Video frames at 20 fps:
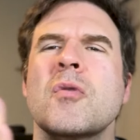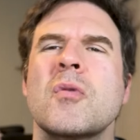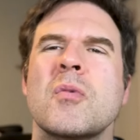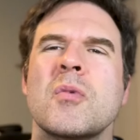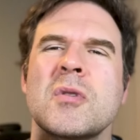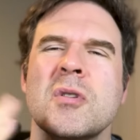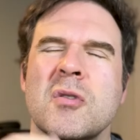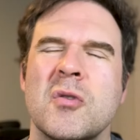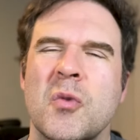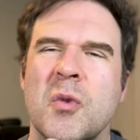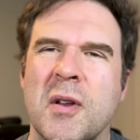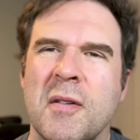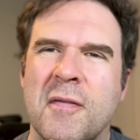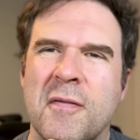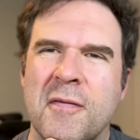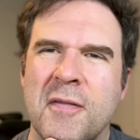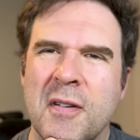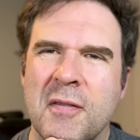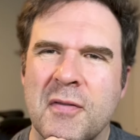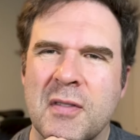Was it
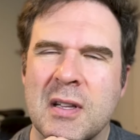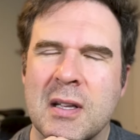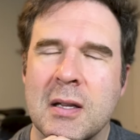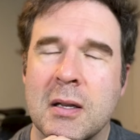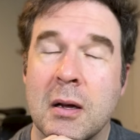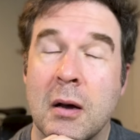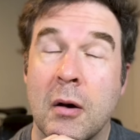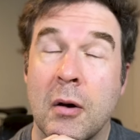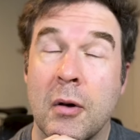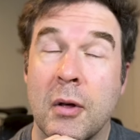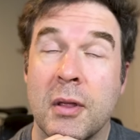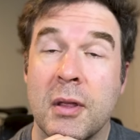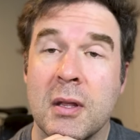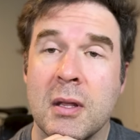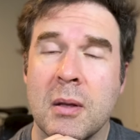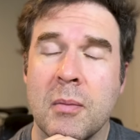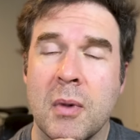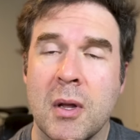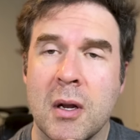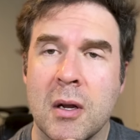2015? Oh, I think
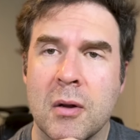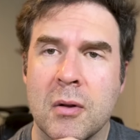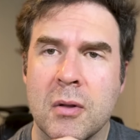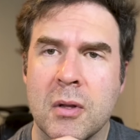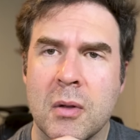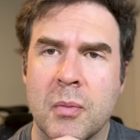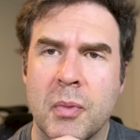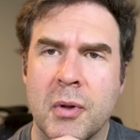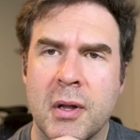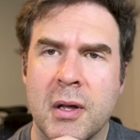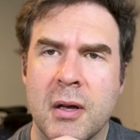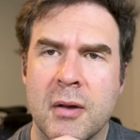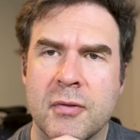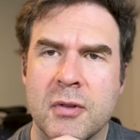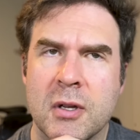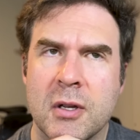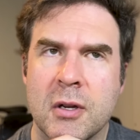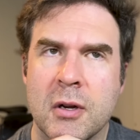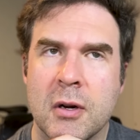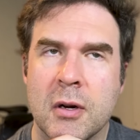they might have gone to the playoffs
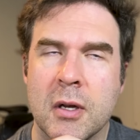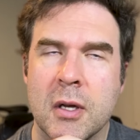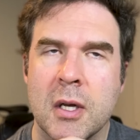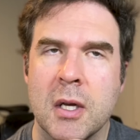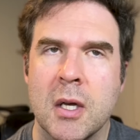that year.